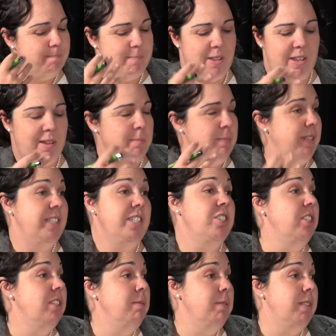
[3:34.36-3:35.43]
can
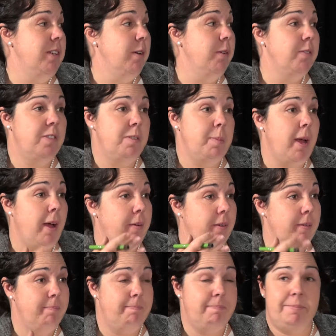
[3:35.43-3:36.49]
position themselves to be able
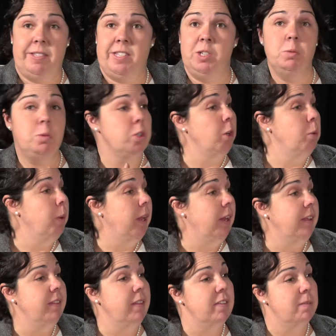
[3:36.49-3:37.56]
to still do well
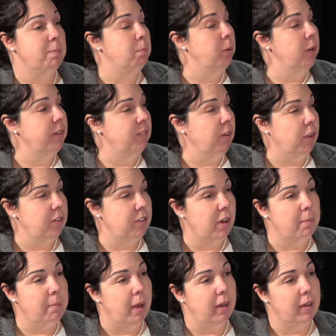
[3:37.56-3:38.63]
in this pretty
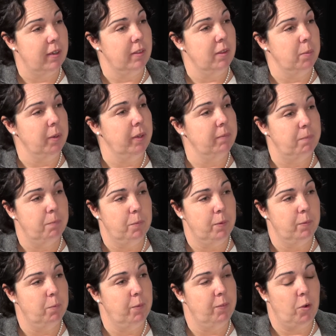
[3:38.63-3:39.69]
volatile market that
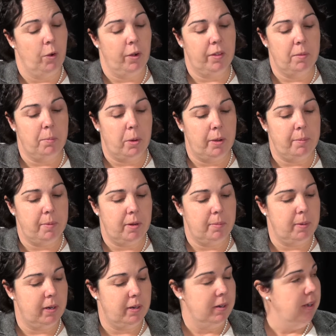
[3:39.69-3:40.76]
we've got at the moment? I
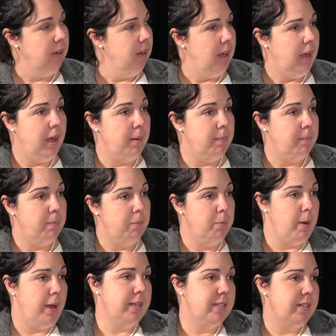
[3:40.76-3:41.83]
mean, we
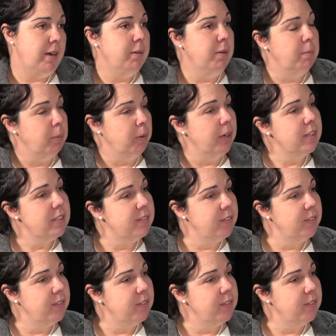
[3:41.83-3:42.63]
might start with Bruce, if